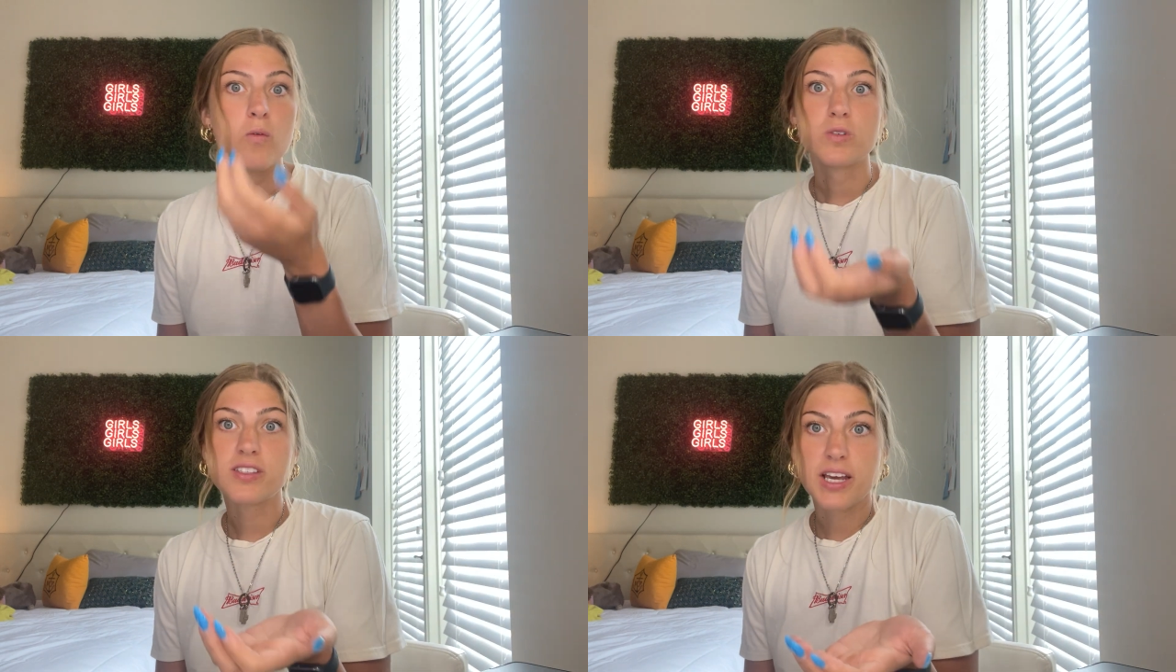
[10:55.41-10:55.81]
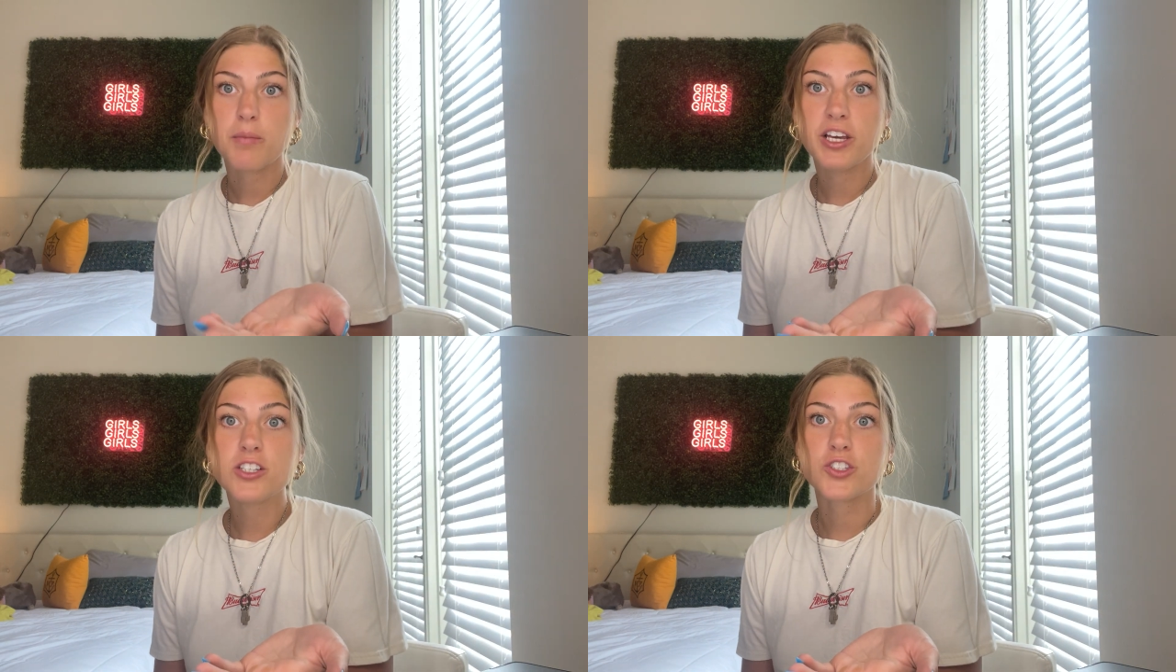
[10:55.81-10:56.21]
was Sam
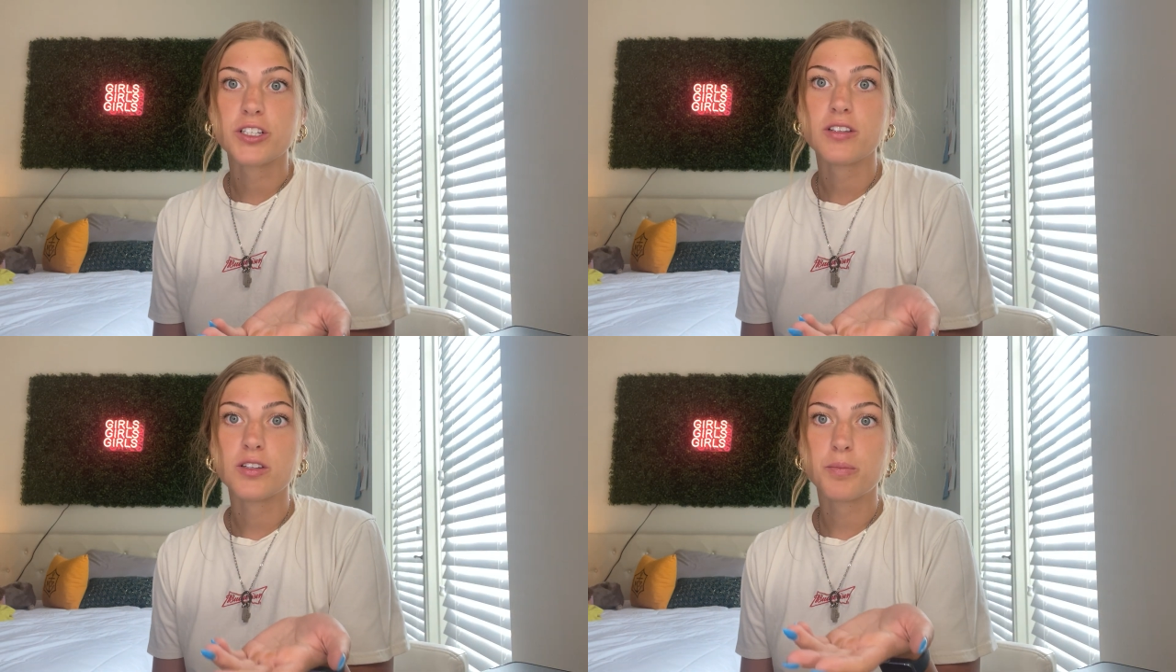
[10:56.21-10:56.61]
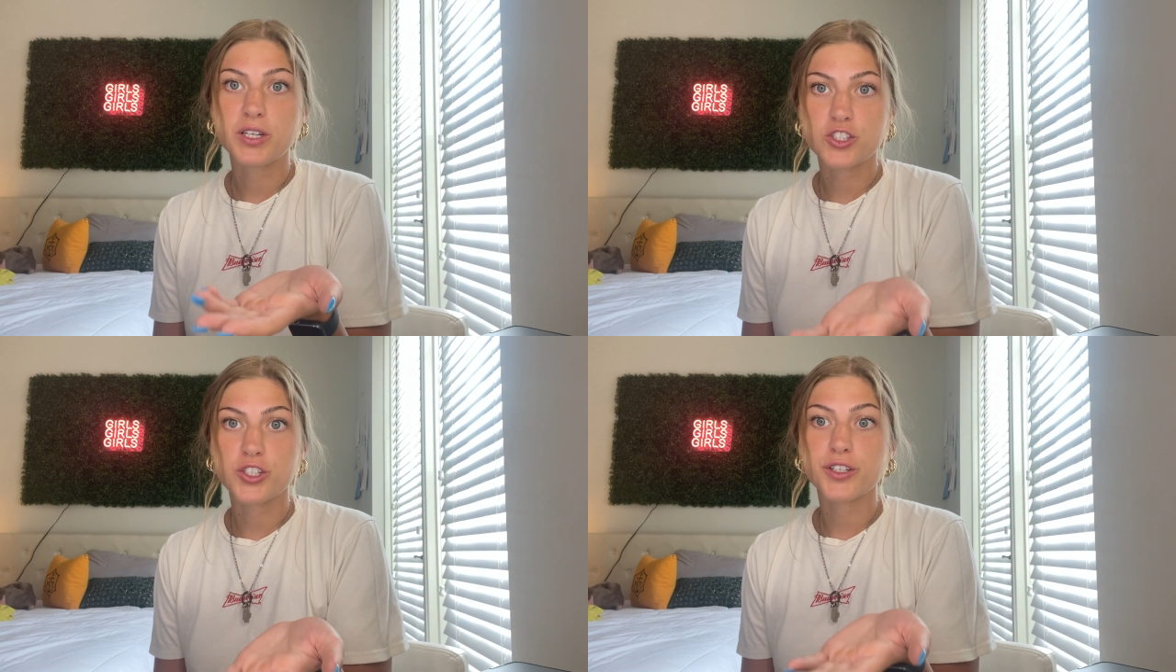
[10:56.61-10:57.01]
Landry, the
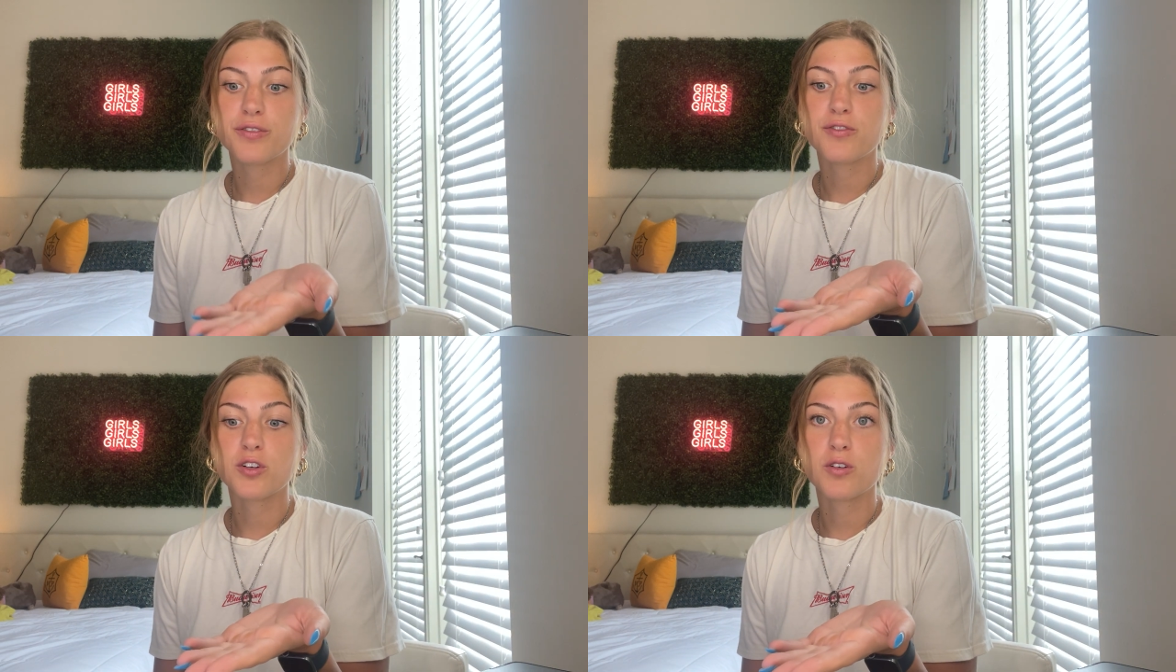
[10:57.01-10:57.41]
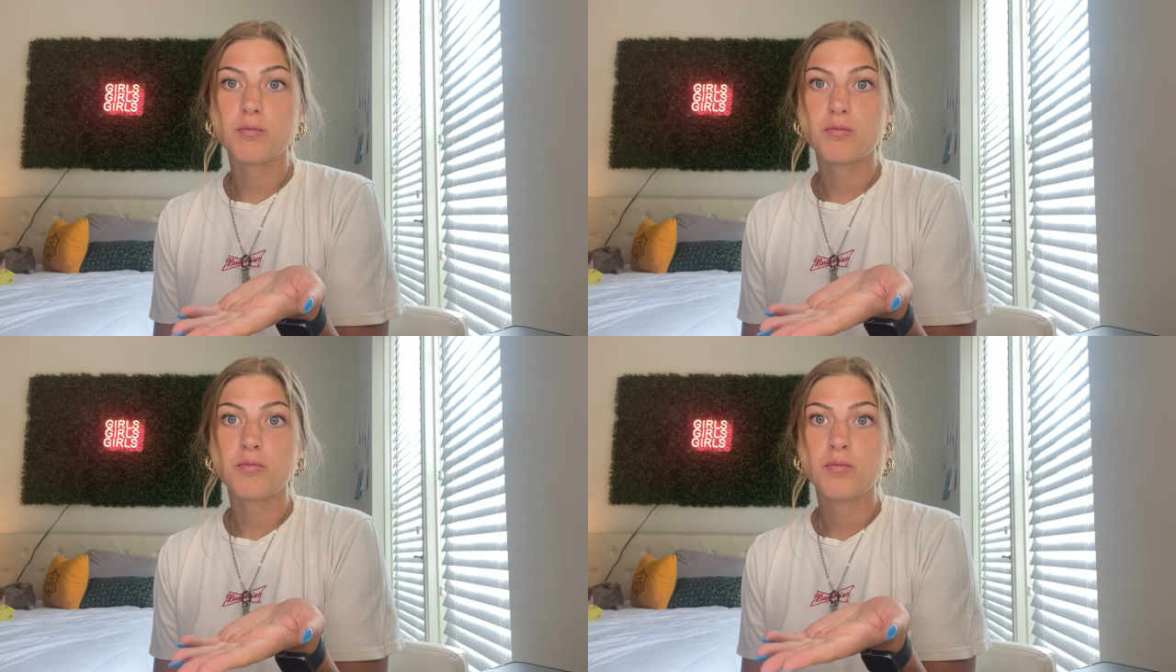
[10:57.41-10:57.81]
pitcher
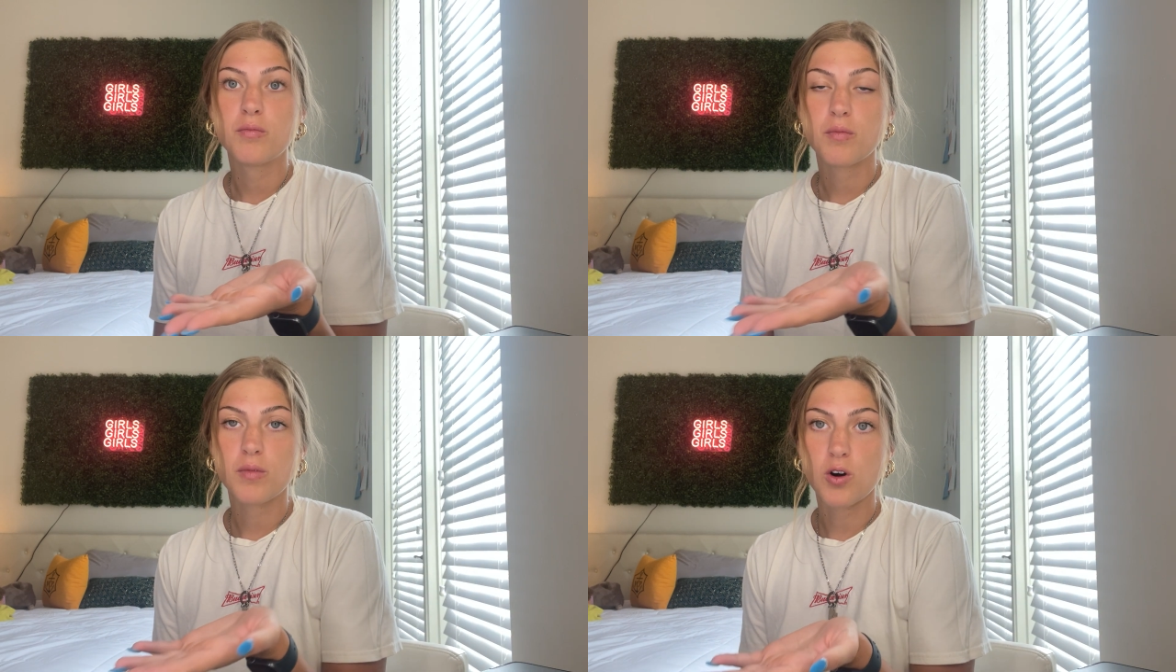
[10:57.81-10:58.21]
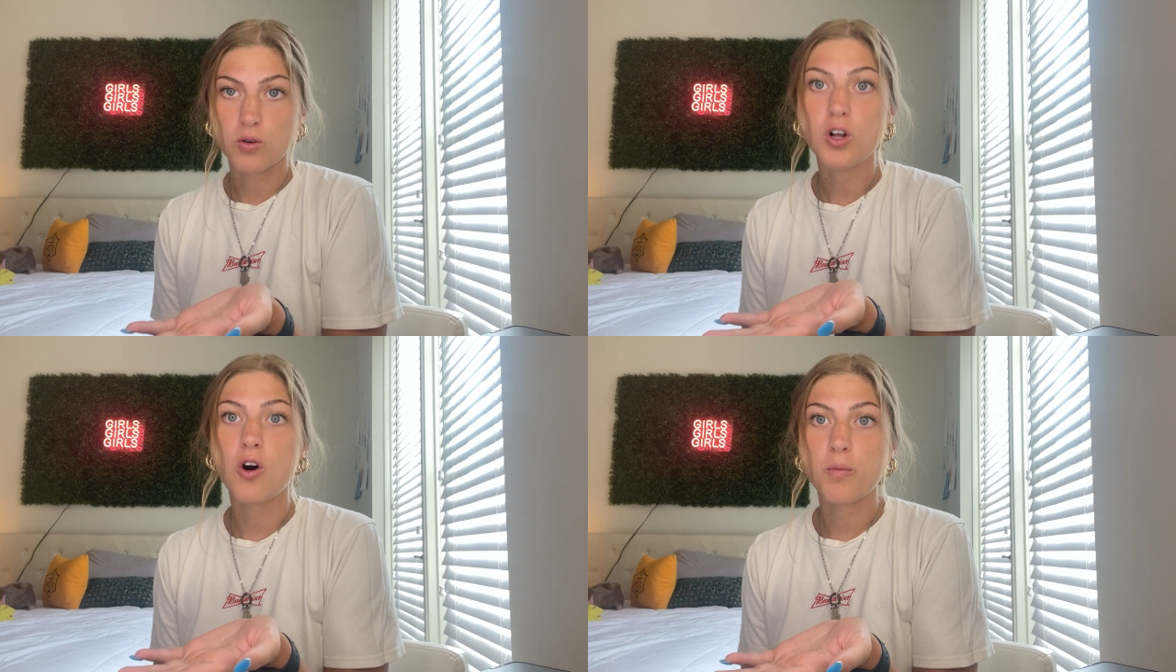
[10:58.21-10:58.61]
from
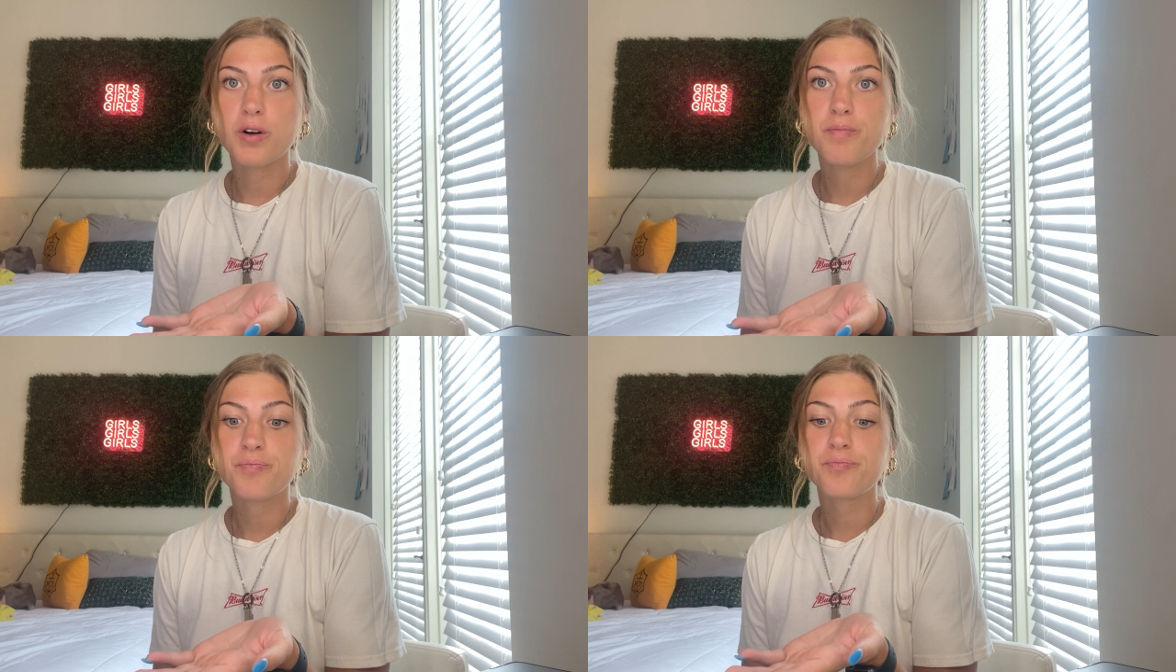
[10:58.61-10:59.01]
Oklahoma,